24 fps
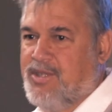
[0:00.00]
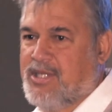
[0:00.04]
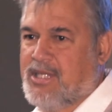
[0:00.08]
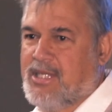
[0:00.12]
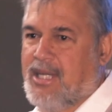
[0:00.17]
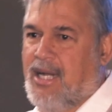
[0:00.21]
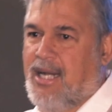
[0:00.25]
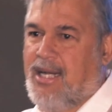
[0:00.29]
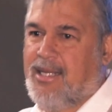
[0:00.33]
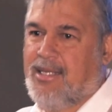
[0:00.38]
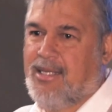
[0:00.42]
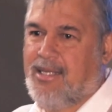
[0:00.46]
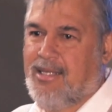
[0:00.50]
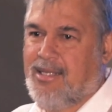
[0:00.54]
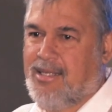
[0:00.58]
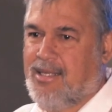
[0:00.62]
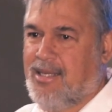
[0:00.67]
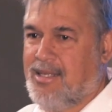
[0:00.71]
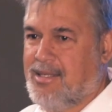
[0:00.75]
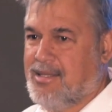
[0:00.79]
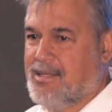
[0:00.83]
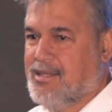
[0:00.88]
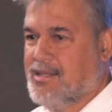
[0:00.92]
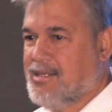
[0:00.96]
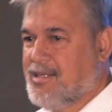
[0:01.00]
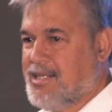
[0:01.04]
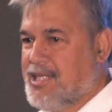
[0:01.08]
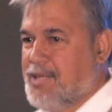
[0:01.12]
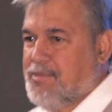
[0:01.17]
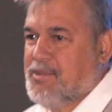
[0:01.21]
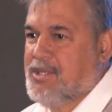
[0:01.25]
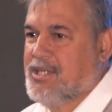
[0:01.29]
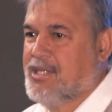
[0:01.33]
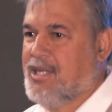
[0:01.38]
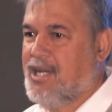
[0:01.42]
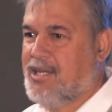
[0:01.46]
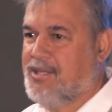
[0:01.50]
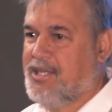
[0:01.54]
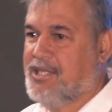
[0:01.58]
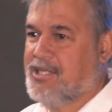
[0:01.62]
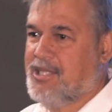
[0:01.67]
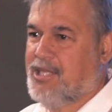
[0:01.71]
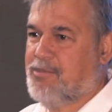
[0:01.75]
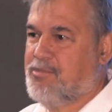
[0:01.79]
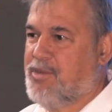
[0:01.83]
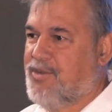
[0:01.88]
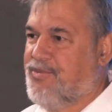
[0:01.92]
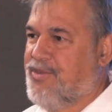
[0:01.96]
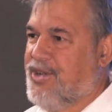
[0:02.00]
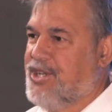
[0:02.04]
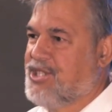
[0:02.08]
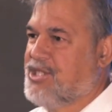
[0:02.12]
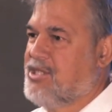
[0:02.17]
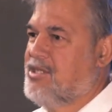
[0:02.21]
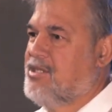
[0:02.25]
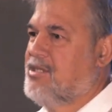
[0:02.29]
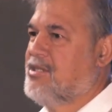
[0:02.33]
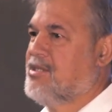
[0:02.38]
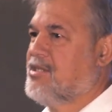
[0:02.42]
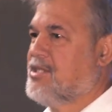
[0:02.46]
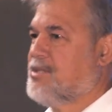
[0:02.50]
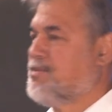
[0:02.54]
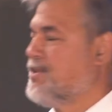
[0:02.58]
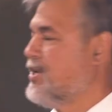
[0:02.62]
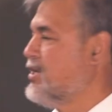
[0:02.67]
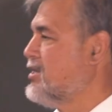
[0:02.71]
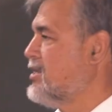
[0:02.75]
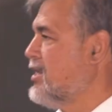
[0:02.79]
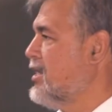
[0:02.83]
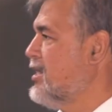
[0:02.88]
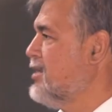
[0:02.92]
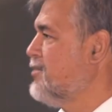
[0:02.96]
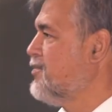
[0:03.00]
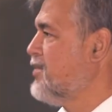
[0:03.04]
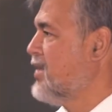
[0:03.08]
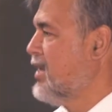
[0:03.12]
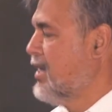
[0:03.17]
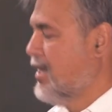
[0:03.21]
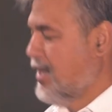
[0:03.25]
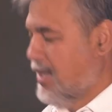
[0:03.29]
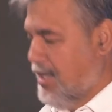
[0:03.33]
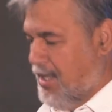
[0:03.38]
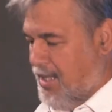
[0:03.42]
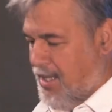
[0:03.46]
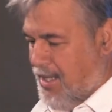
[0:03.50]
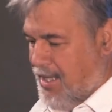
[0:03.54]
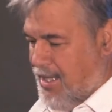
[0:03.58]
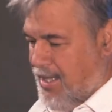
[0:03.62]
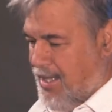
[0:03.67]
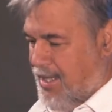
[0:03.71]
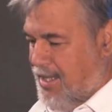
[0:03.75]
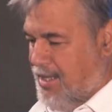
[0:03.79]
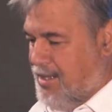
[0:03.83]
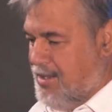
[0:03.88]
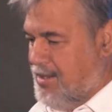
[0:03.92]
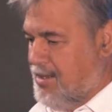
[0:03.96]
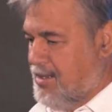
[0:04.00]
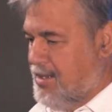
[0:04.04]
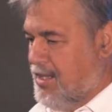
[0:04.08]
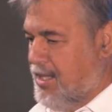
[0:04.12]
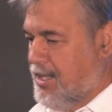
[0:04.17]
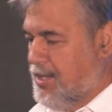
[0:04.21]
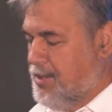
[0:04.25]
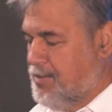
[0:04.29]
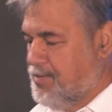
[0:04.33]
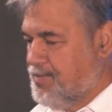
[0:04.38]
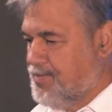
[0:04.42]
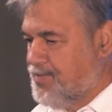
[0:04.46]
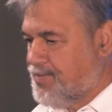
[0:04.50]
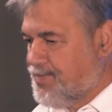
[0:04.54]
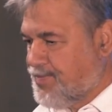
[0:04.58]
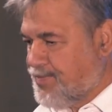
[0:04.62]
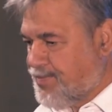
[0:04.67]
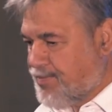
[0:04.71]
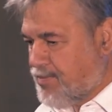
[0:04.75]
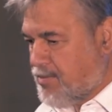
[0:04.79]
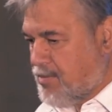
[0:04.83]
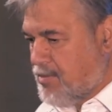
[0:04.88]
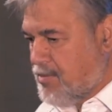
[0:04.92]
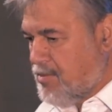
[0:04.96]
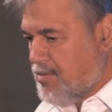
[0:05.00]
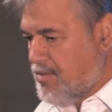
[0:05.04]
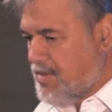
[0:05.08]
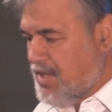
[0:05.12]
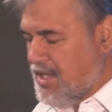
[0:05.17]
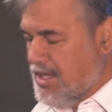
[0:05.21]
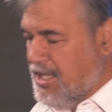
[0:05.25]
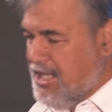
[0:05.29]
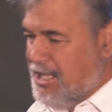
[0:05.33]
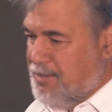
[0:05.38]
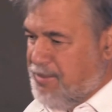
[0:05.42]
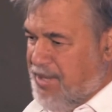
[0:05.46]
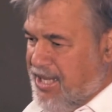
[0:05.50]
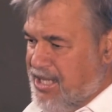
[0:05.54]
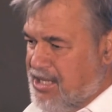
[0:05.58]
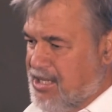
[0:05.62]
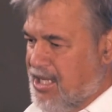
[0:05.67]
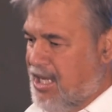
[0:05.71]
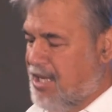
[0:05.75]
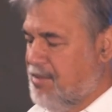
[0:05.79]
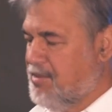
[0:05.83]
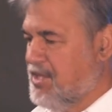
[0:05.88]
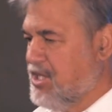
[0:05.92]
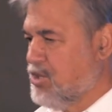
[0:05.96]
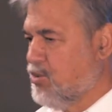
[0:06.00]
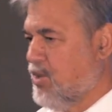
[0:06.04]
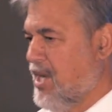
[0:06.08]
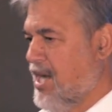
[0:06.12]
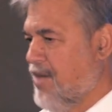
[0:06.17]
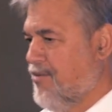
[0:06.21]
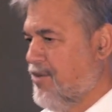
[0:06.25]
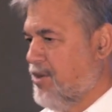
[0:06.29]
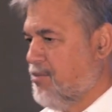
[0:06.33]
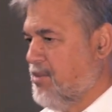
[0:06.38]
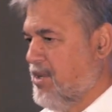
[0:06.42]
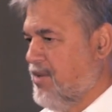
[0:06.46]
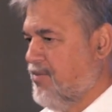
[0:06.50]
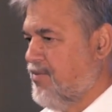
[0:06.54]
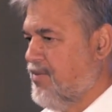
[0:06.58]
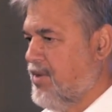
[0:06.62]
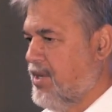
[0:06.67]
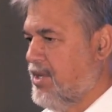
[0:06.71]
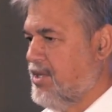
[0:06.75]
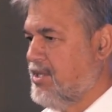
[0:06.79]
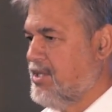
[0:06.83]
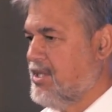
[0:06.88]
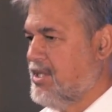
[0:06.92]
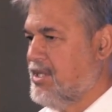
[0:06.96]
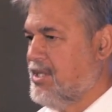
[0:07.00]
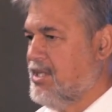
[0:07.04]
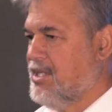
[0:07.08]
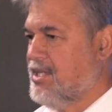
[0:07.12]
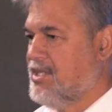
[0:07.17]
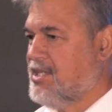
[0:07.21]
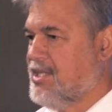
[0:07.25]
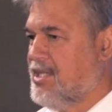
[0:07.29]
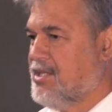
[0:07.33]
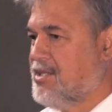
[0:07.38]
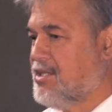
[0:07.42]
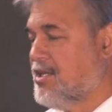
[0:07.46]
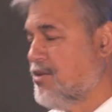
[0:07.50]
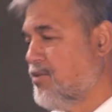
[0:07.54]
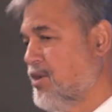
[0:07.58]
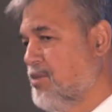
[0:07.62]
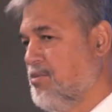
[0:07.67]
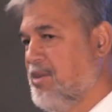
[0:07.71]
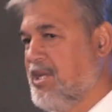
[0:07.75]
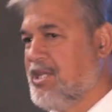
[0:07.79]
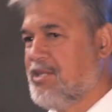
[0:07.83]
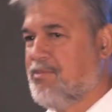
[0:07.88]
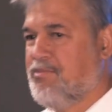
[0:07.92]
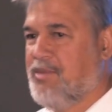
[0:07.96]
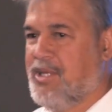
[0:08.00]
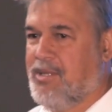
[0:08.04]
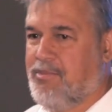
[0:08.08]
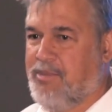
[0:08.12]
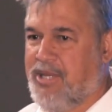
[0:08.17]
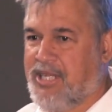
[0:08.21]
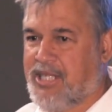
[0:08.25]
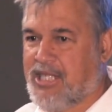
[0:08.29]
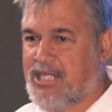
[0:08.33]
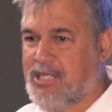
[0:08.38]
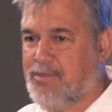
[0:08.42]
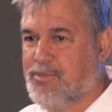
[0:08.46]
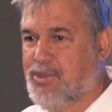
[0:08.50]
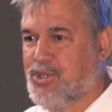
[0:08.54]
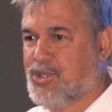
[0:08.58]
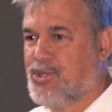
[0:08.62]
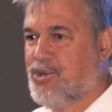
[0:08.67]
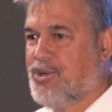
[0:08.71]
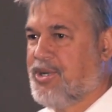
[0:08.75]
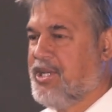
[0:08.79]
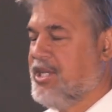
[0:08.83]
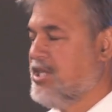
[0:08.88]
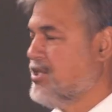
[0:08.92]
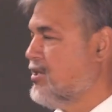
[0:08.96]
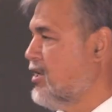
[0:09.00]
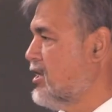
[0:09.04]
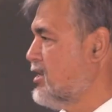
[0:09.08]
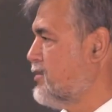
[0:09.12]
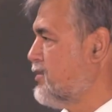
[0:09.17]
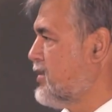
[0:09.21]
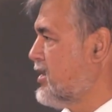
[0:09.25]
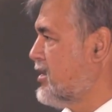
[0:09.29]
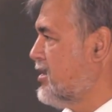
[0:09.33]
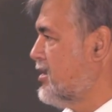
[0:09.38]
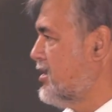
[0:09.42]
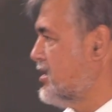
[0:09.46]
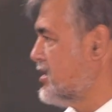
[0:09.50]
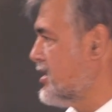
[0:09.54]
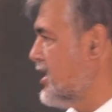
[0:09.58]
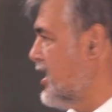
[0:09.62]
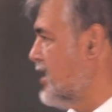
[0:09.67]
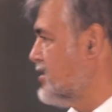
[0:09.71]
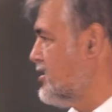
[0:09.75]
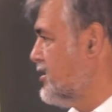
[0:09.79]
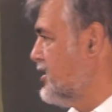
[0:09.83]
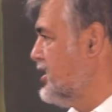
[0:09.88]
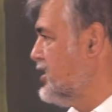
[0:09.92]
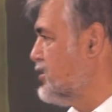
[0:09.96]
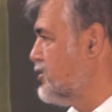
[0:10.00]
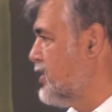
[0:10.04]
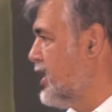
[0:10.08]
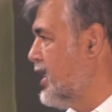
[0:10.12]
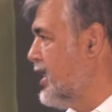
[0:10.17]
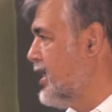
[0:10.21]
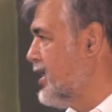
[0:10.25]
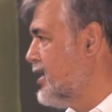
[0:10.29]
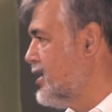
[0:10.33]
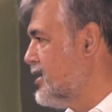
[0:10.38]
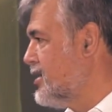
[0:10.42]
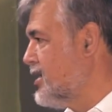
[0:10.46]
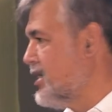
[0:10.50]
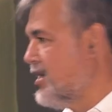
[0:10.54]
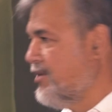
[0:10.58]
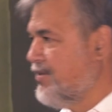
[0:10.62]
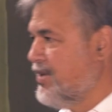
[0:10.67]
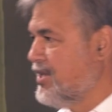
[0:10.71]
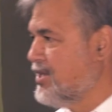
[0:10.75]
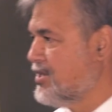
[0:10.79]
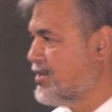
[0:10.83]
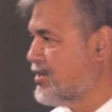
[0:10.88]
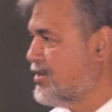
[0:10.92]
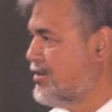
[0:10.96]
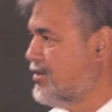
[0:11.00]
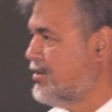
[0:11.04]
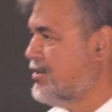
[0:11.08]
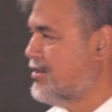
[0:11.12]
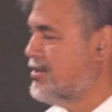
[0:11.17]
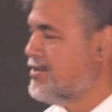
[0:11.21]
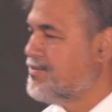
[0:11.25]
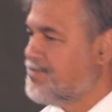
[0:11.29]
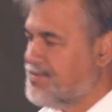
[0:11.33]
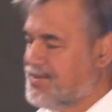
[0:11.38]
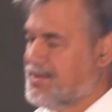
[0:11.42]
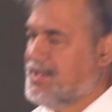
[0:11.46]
aside, and I stepped aside. These are the professionals, supposedly. And in the meantime, his wife had been phoned, and it said, don't worry, meet us at Pretoria's hospital. This guy's on his way, everything's cool.